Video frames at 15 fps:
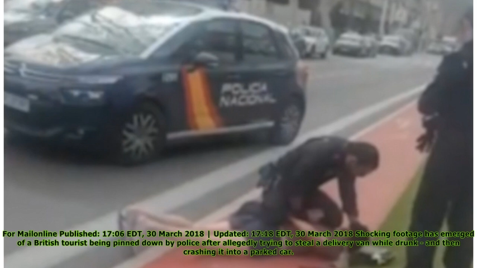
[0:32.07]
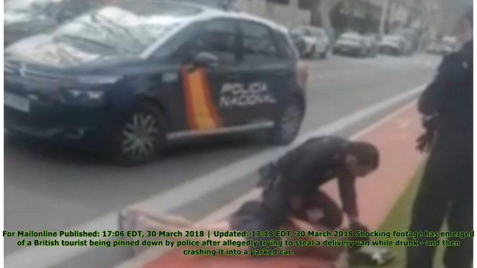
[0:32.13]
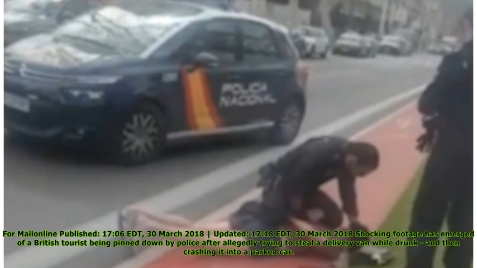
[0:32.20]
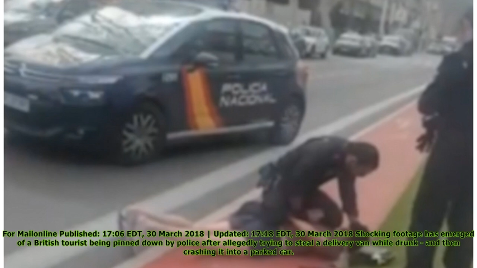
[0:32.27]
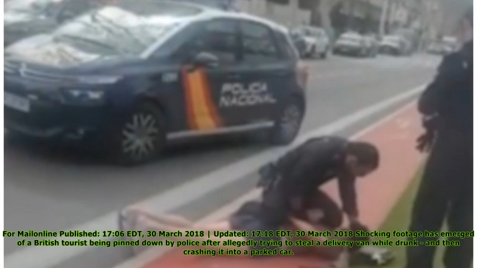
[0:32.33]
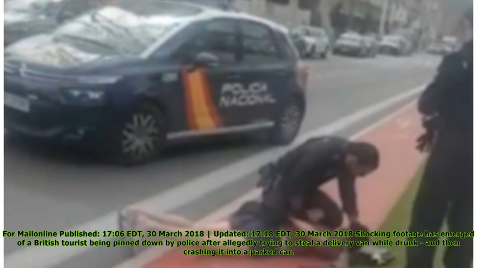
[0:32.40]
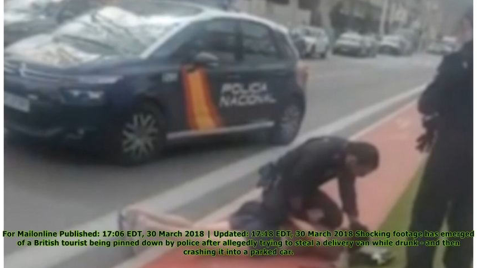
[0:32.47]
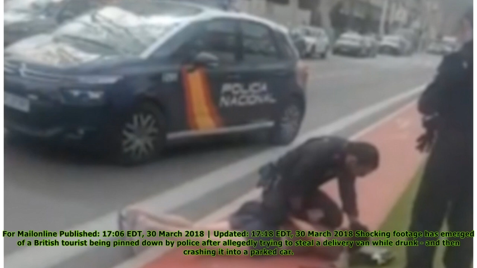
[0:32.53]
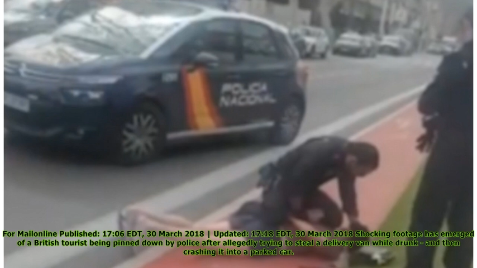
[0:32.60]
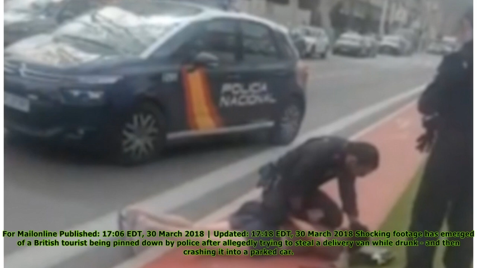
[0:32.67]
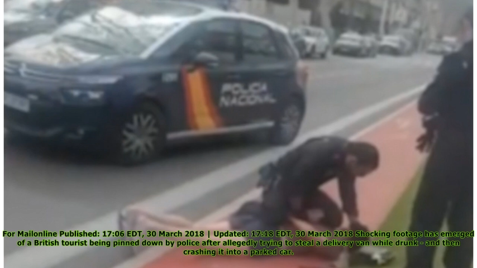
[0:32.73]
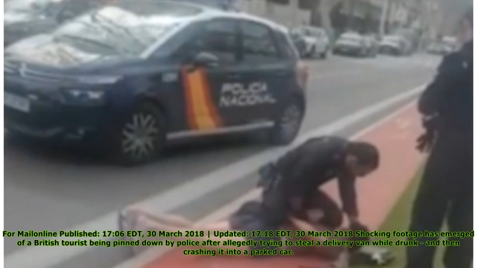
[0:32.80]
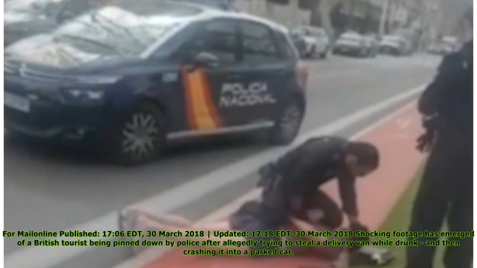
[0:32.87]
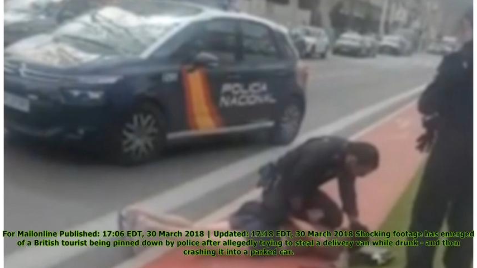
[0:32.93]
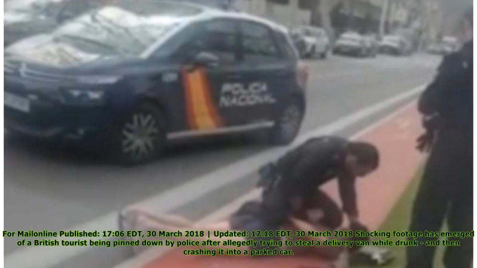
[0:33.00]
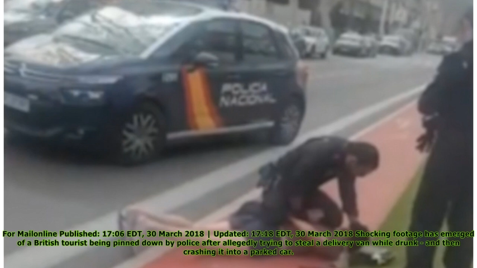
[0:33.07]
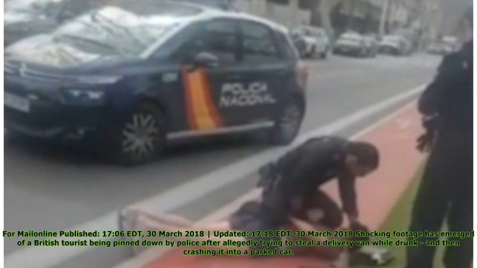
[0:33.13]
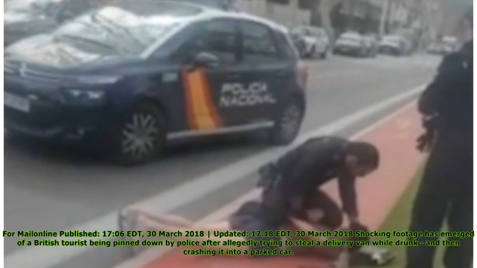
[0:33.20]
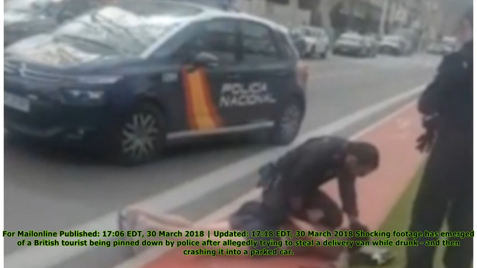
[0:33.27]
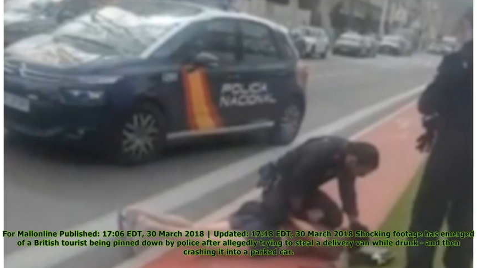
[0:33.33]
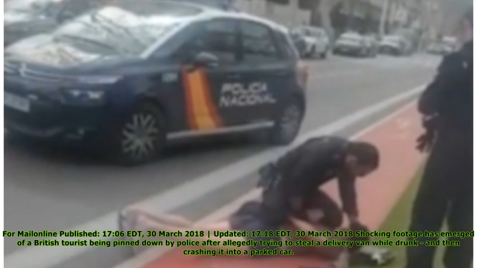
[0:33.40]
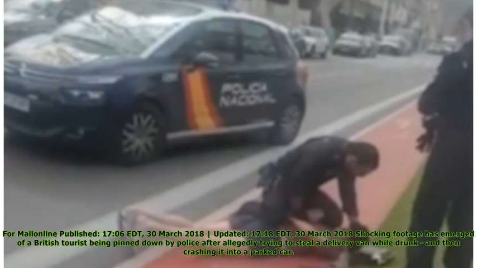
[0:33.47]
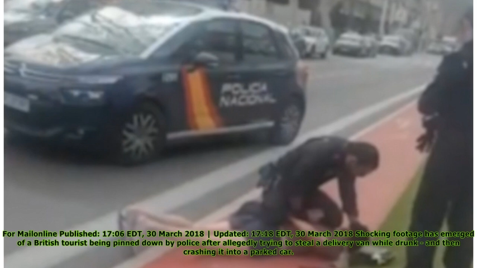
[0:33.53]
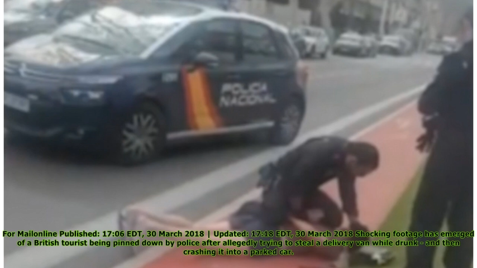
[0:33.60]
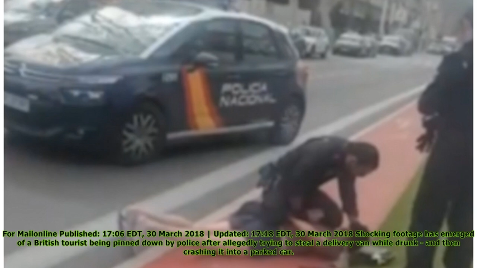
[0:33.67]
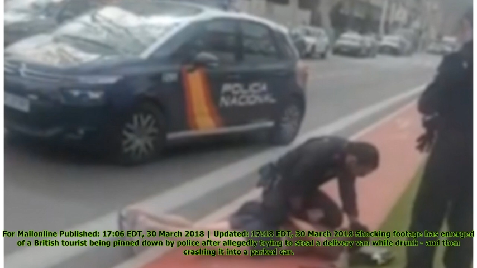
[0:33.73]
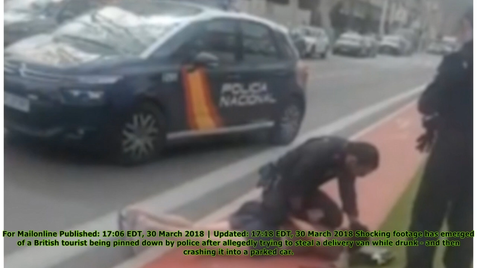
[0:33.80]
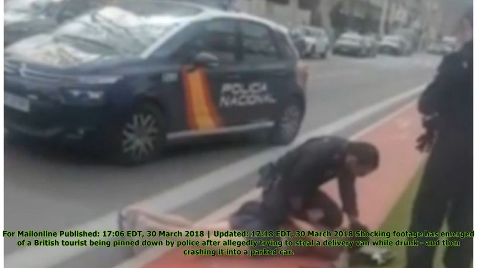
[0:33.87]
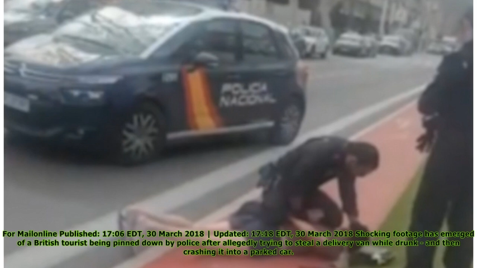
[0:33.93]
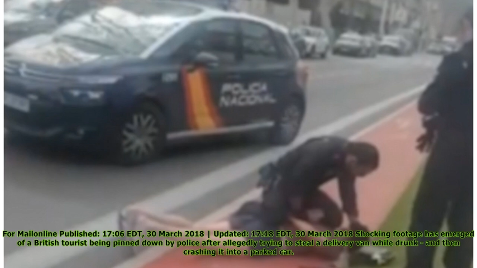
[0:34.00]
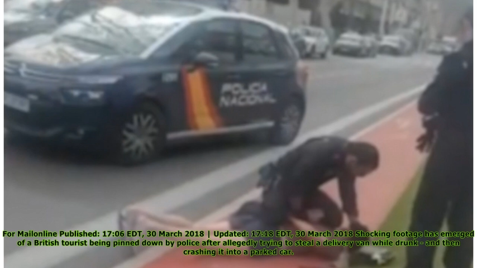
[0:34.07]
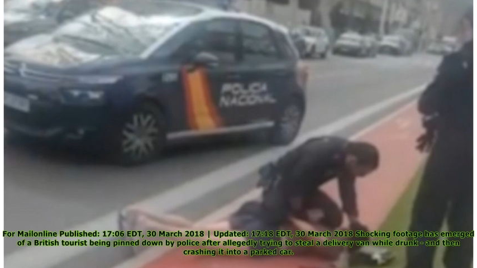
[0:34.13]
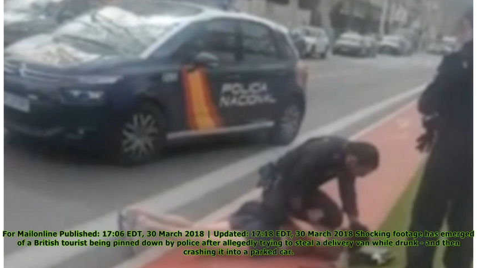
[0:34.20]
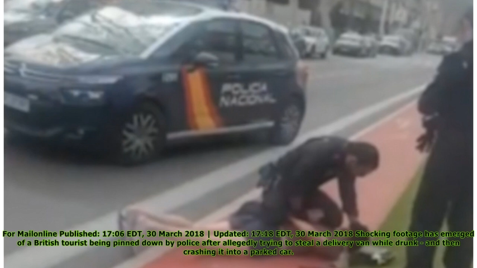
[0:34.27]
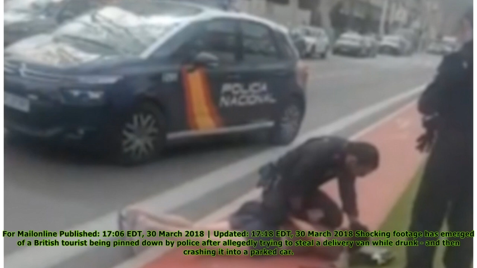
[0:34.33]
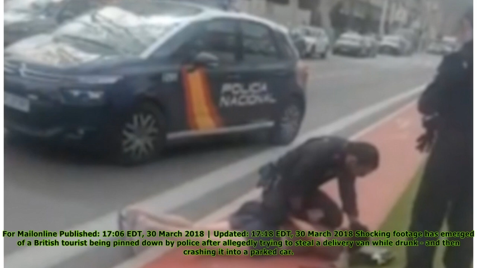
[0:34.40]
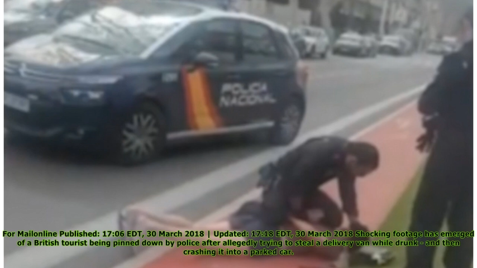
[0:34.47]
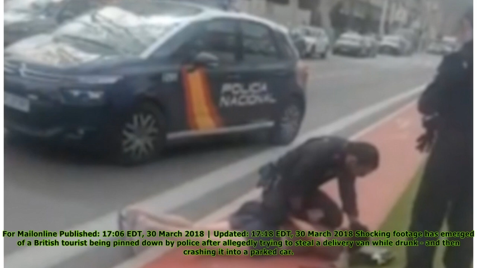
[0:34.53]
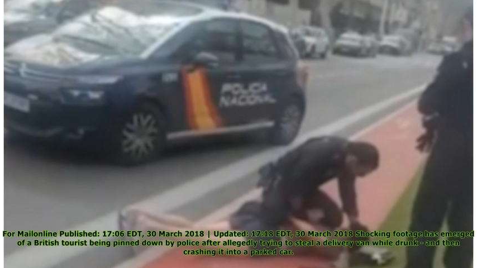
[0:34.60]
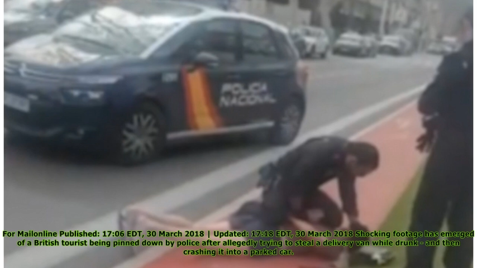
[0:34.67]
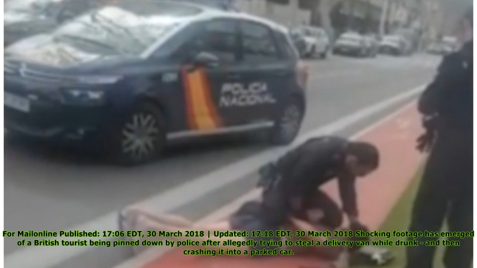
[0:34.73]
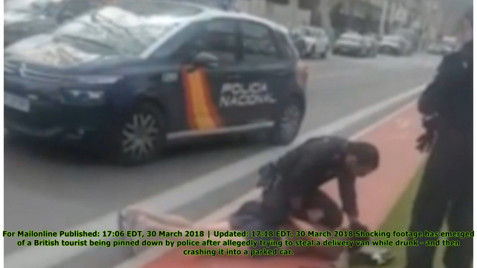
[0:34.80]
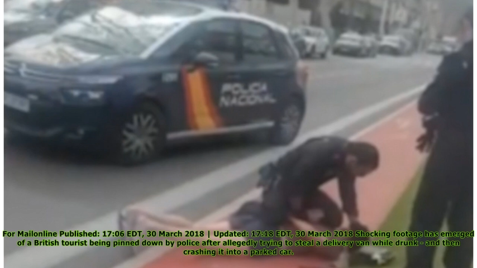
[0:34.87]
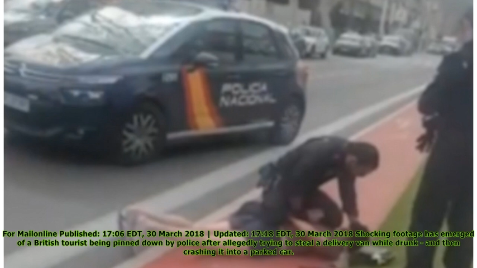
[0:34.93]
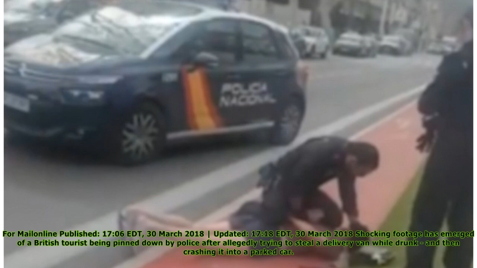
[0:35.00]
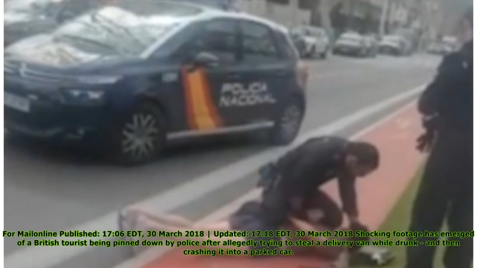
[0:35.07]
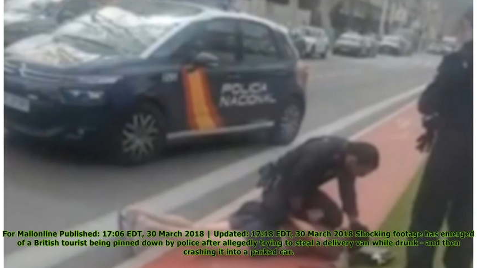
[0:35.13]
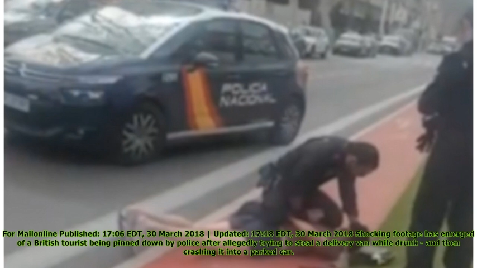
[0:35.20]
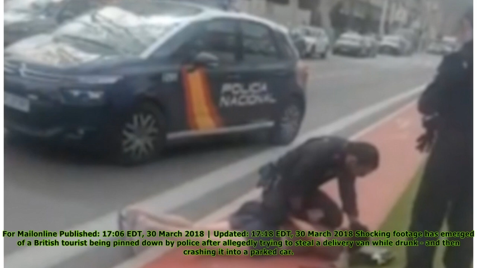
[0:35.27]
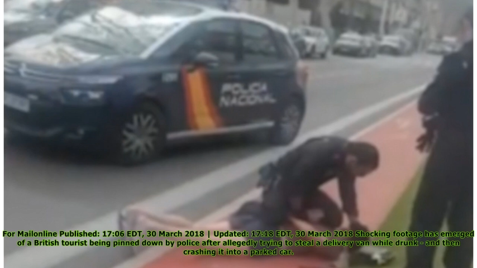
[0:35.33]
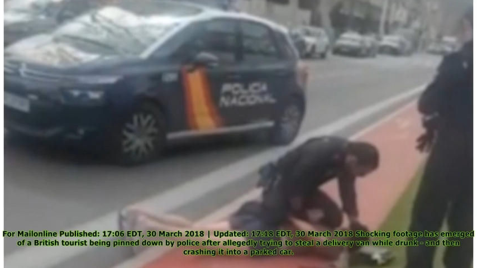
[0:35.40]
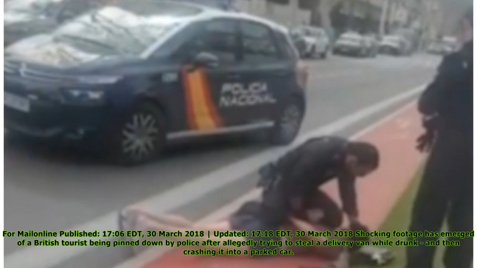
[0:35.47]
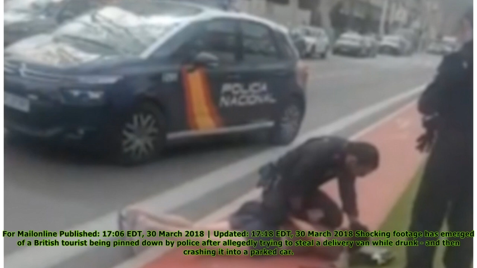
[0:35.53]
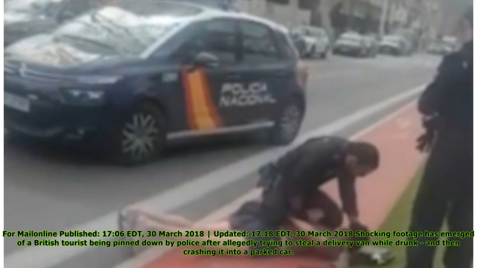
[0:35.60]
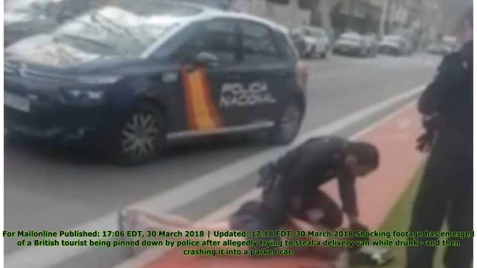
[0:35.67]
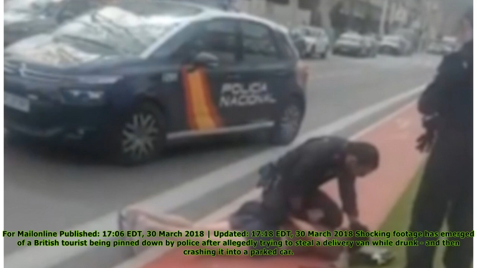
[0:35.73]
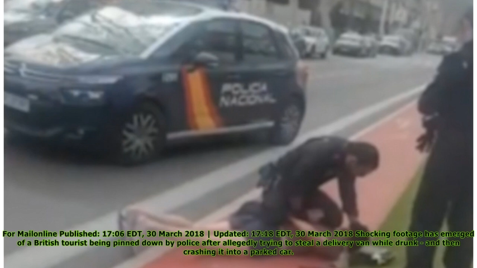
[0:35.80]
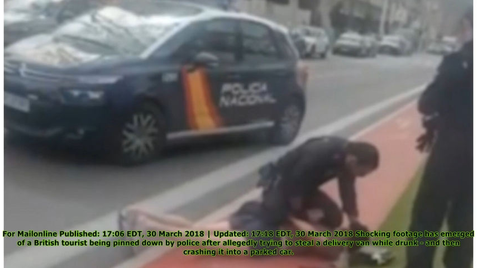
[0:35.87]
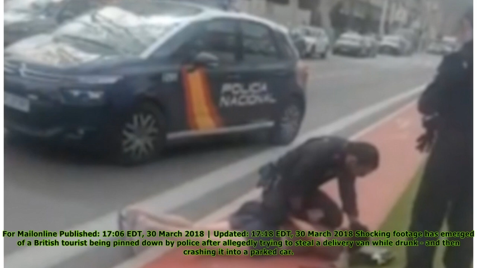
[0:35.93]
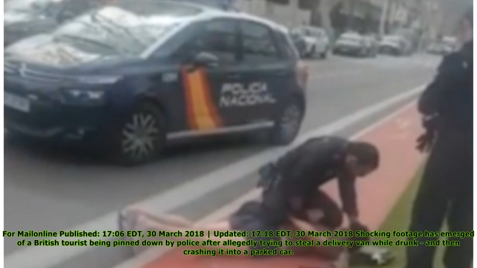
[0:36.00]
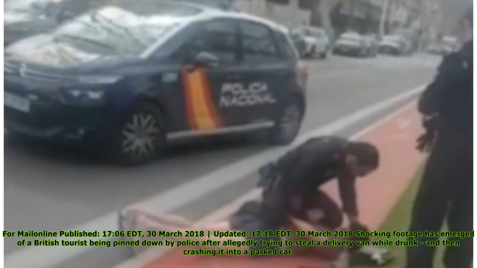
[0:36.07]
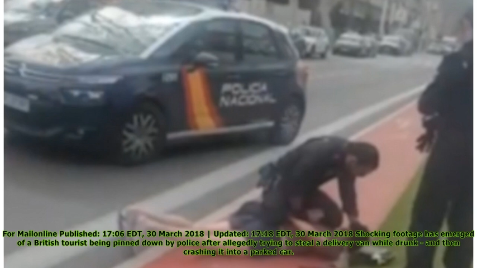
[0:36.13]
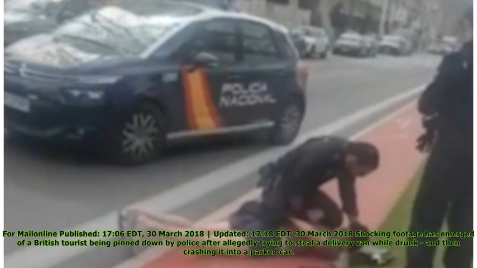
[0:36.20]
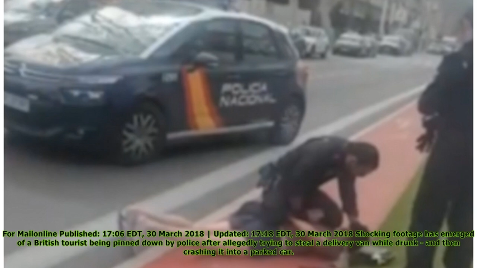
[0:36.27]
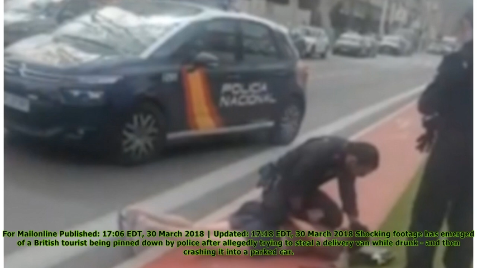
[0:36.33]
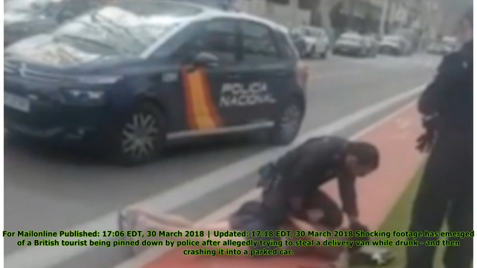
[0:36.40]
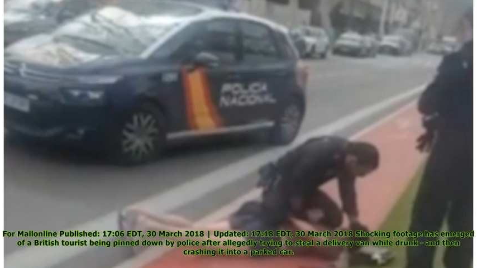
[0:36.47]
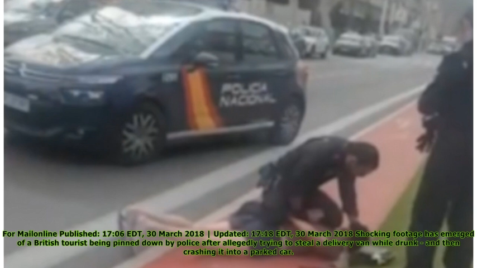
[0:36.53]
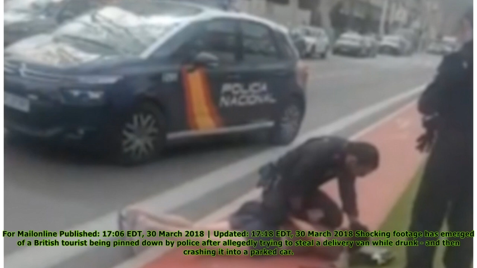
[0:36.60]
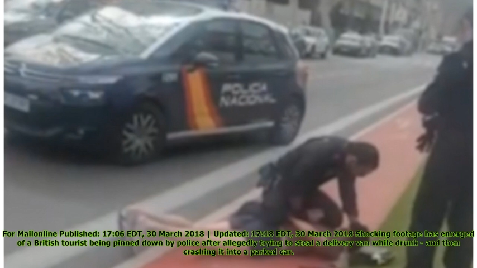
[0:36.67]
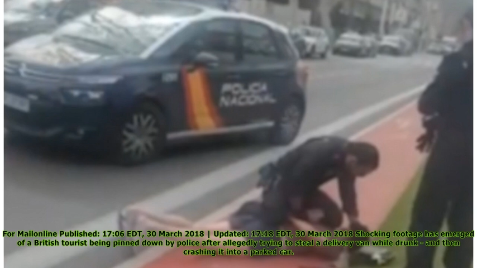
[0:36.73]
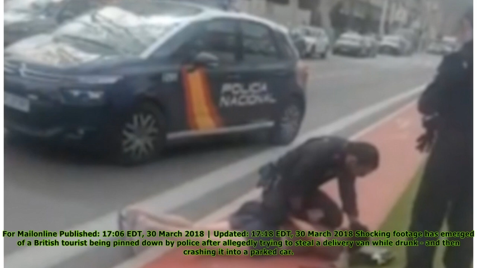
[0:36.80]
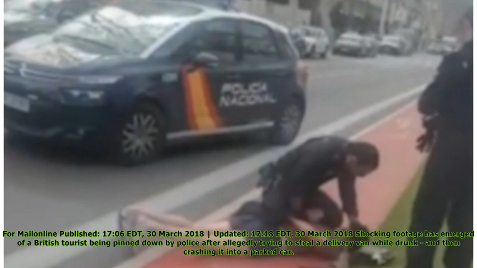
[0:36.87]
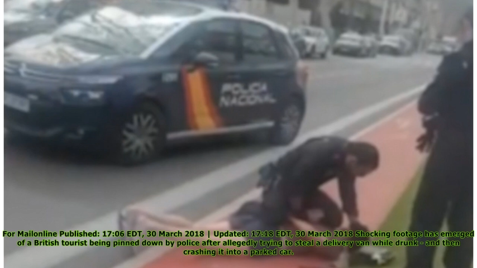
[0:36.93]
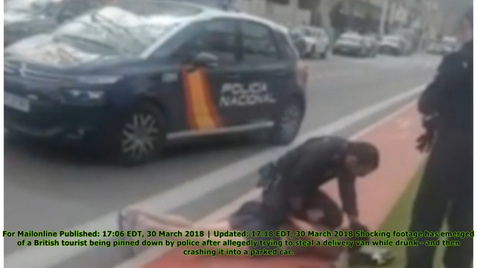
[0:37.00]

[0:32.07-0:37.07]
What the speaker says: [unreadable: no face in view]